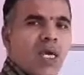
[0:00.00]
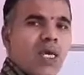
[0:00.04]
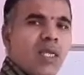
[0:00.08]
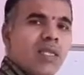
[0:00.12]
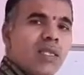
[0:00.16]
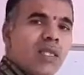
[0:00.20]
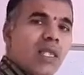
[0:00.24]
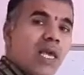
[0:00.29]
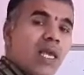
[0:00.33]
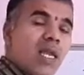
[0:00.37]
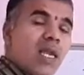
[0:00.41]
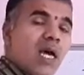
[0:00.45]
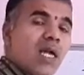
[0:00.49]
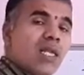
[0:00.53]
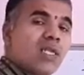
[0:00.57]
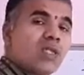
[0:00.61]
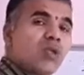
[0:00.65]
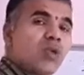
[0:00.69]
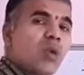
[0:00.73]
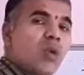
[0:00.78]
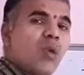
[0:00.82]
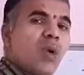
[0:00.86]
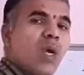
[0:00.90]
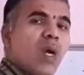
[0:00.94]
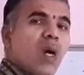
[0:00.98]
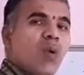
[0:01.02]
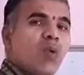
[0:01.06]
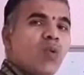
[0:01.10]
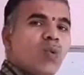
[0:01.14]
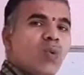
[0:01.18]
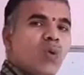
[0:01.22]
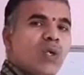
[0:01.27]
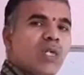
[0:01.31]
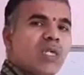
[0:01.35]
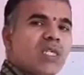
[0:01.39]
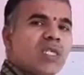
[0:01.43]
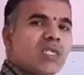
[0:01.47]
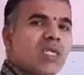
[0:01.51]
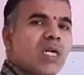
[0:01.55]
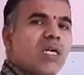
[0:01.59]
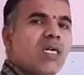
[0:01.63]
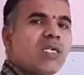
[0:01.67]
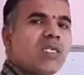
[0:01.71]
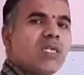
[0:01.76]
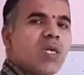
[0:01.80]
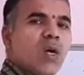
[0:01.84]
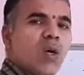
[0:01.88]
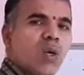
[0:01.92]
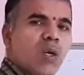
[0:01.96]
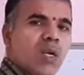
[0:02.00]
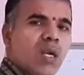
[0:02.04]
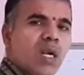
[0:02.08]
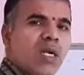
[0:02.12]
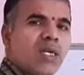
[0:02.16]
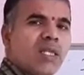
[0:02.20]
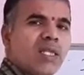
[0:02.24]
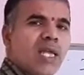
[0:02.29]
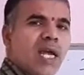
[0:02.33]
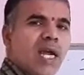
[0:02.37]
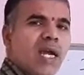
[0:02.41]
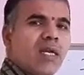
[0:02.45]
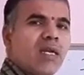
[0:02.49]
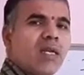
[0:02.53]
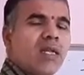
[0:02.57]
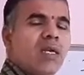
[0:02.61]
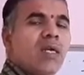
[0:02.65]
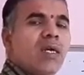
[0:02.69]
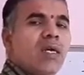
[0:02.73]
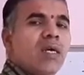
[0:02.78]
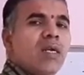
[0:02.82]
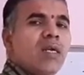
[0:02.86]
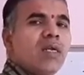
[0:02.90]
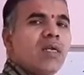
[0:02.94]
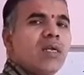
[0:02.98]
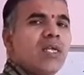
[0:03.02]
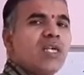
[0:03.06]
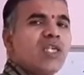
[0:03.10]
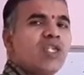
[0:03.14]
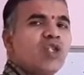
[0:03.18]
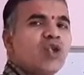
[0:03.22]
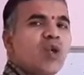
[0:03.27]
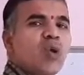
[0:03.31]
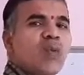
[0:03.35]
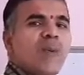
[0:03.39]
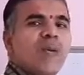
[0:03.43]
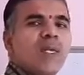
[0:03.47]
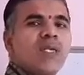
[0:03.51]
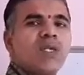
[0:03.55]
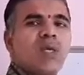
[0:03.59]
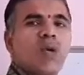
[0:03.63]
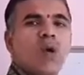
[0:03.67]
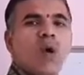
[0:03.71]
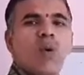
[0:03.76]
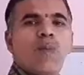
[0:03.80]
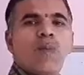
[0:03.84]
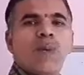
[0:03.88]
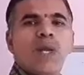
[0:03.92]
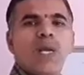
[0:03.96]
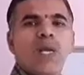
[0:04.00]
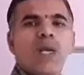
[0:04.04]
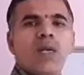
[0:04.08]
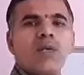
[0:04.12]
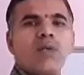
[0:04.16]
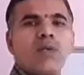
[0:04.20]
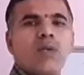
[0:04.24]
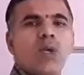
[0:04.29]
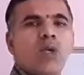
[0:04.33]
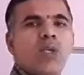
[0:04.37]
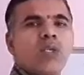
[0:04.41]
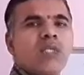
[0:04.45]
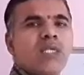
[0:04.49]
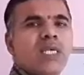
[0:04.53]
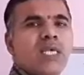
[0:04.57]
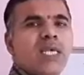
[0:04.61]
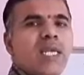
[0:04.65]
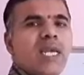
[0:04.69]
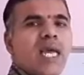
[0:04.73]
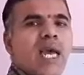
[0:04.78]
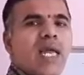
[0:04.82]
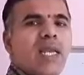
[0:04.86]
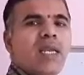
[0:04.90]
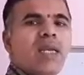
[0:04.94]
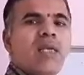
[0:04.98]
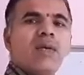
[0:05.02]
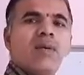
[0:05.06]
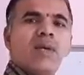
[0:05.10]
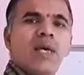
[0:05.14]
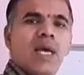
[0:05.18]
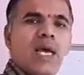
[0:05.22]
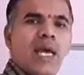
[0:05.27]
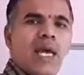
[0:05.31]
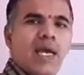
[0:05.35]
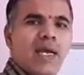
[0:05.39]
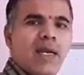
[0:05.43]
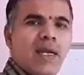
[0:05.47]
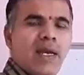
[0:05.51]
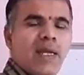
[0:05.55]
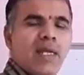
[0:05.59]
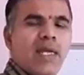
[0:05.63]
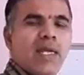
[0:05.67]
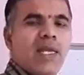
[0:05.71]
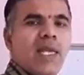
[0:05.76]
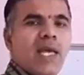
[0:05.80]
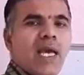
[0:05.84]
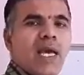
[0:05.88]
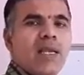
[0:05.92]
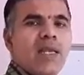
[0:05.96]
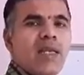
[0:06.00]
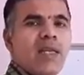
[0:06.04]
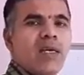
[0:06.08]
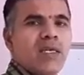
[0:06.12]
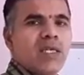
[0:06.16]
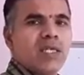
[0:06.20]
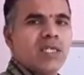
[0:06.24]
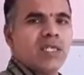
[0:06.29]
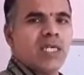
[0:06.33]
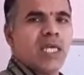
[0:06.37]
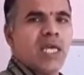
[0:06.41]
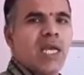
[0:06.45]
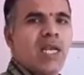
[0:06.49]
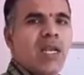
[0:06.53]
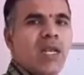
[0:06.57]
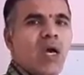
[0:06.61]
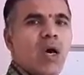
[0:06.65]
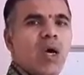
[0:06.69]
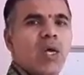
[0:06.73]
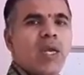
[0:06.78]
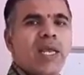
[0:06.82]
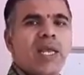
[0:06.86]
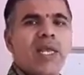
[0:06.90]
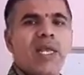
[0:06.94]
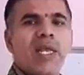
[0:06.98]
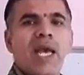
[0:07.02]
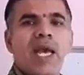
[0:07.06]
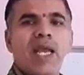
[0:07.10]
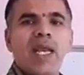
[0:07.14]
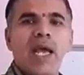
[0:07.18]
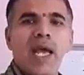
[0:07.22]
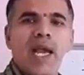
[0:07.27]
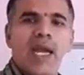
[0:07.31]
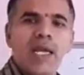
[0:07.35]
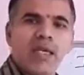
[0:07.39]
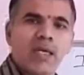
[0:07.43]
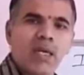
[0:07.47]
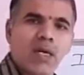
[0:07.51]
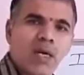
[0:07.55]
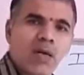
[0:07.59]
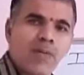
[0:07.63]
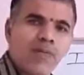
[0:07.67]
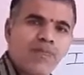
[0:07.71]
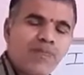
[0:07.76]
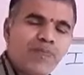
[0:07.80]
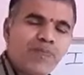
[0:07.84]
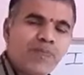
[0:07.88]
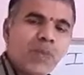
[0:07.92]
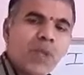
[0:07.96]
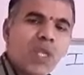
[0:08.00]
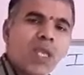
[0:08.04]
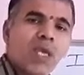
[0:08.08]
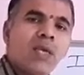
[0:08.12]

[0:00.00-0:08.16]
Then also we have to discuss or learn that distribution of electrons in an shell or in an atom.